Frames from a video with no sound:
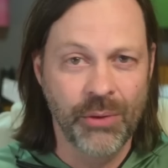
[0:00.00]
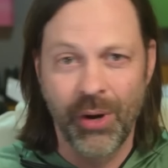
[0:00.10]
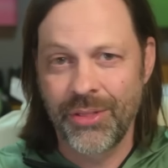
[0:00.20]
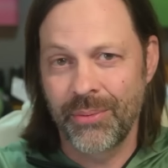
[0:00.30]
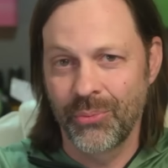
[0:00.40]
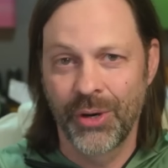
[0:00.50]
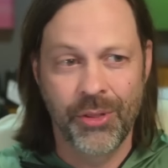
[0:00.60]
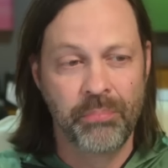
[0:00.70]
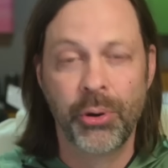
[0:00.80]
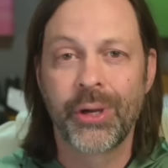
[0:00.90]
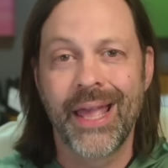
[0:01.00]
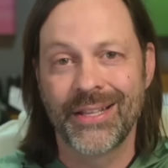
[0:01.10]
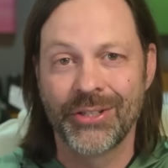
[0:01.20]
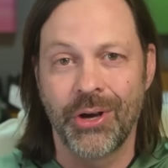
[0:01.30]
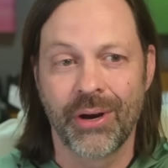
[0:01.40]
you where the where the
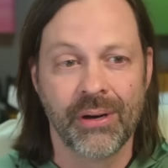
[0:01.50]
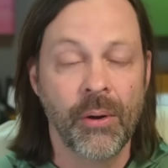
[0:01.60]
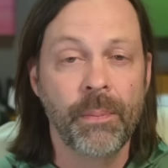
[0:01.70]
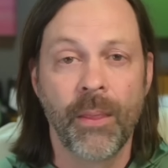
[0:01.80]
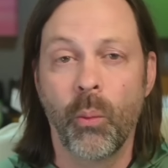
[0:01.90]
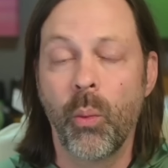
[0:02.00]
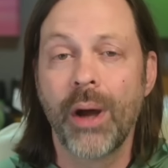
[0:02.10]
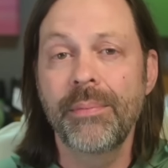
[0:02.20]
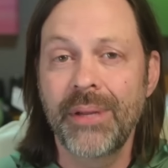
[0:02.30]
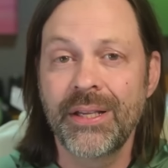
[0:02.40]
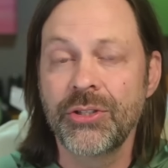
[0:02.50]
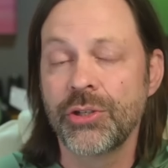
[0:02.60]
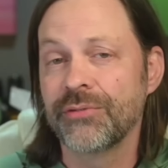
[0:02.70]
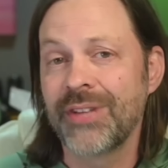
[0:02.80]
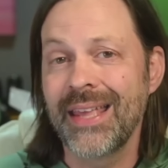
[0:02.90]
bookends are. 1
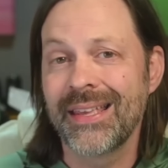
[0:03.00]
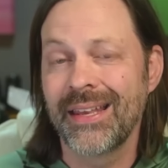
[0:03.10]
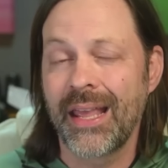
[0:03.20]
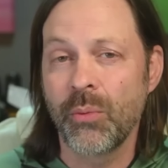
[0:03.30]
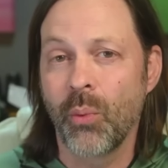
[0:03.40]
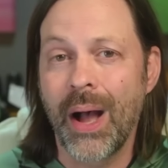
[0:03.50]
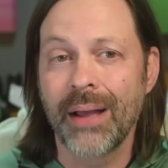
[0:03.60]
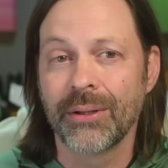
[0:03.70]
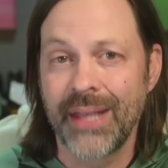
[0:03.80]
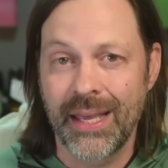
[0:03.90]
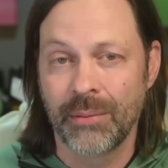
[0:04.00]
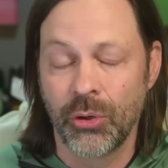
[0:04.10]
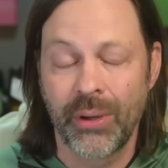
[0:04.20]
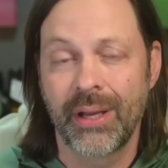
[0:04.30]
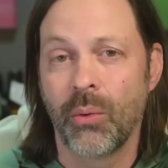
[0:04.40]
means you've taken a wild
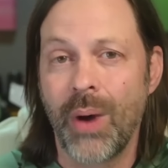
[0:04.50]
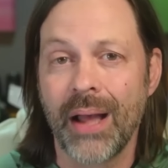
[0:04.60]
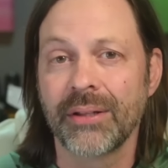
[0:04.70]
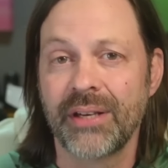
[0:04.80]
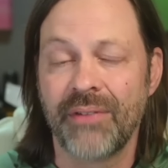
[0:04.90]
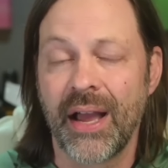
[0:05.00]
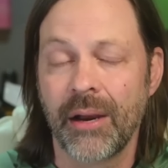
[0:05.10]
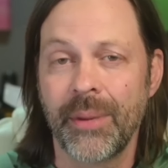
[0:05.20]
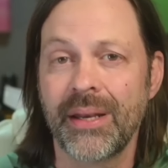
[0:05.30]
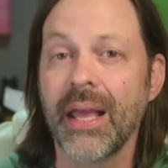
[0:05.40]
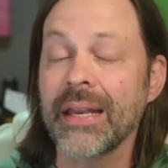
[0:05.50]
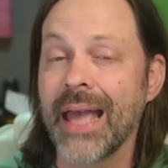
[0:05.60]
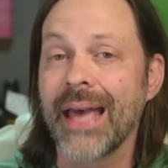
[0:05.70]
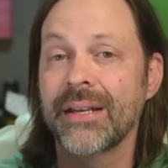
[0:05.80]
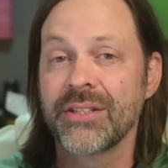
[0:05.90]
animal in a wild environment and
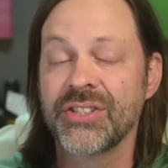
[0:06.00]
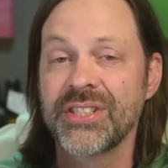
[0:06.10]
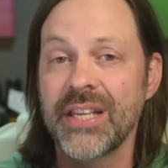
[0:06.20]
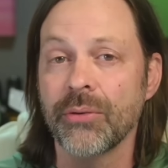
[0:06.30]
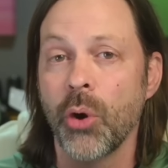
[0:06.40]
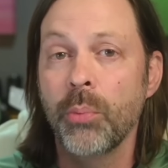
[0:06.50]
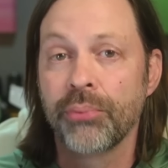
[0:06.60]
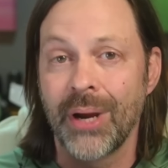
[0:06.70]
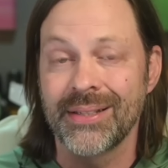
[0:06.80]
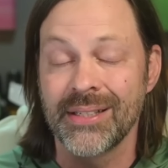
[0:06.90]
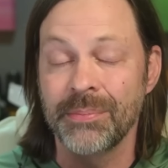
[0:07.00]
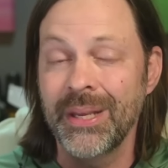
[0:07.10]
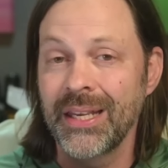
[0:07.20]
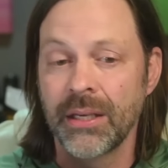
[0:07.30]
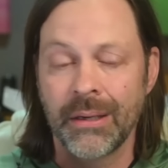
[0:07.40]
had zero presence,
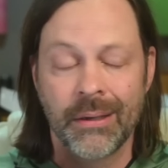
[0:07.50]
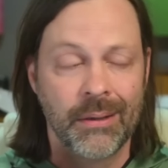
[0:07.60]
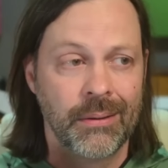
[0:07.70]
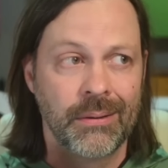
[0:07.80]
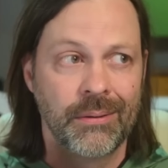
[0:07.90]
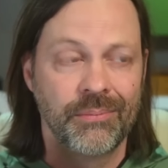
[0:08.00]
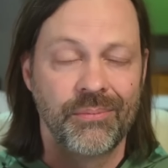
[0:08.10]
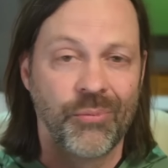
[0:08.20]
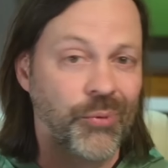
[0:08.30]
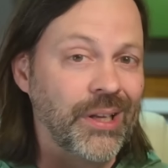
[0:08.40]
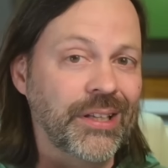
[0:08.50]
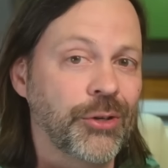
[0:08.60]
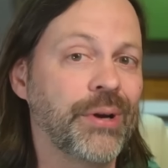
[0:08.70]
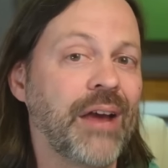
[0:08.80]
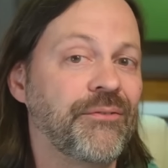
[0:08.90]
meaning really
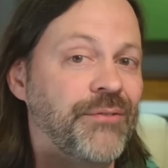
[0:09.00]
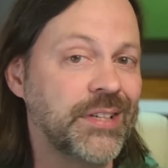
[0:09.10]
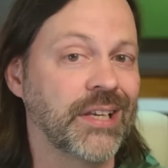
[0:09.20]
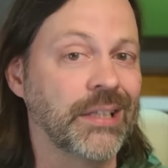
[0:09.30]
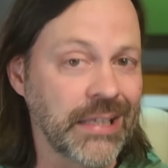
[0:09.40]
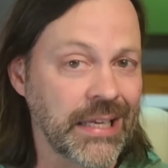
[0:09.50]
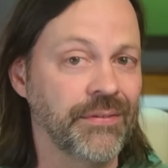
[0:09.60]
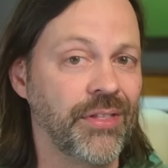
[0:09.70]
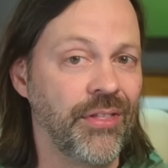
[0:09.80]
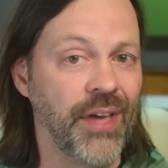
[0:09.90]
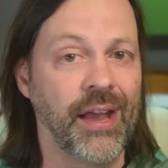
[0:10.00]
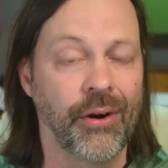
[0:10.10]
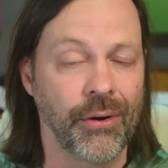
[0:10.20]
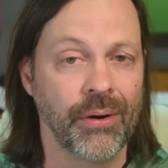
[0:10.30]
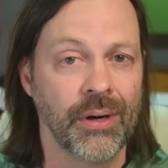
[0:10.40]
you're not physically even there.